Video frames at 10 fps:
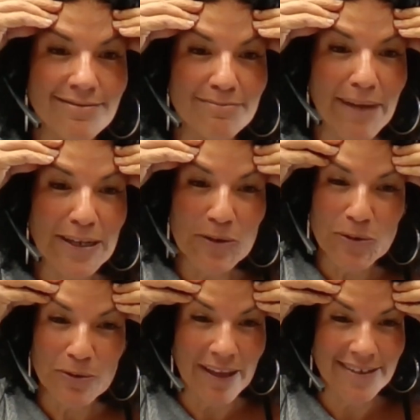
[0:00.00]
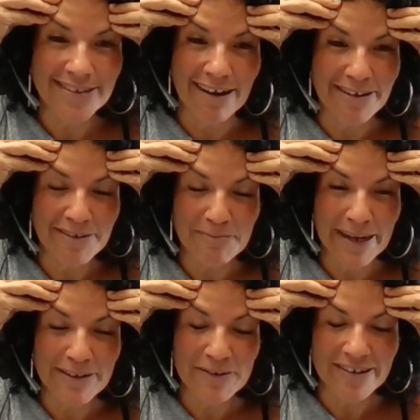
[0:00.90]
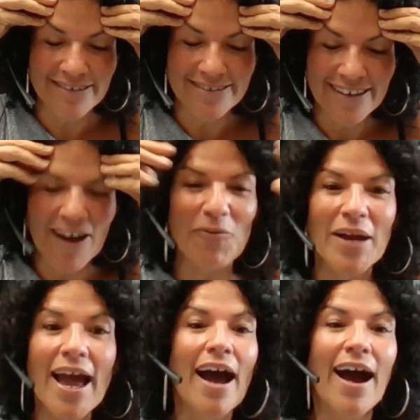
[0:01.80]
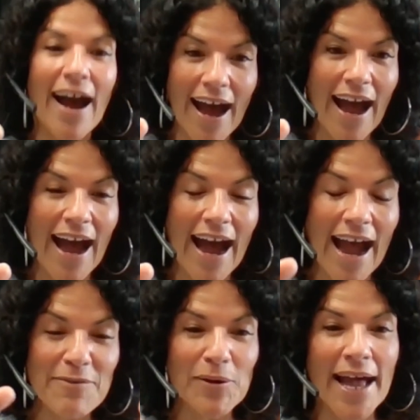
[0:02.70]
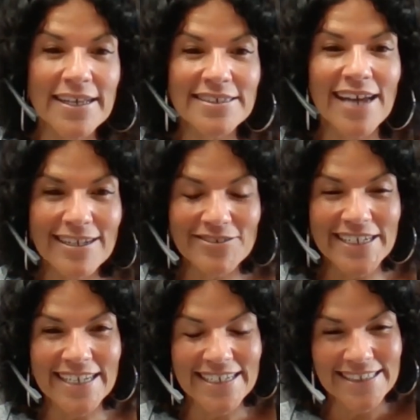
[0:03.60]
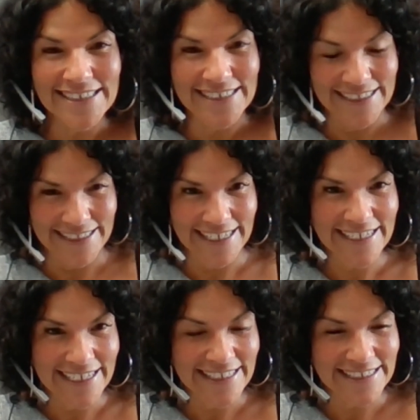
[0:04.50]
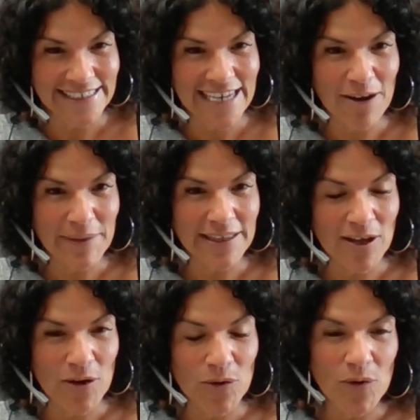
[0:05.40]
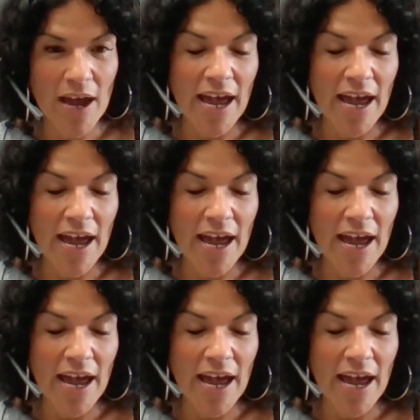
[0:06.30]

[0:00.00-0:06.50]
My noodle, I tell you, my noodle. Oh, I will ask Dr. E to link it down below.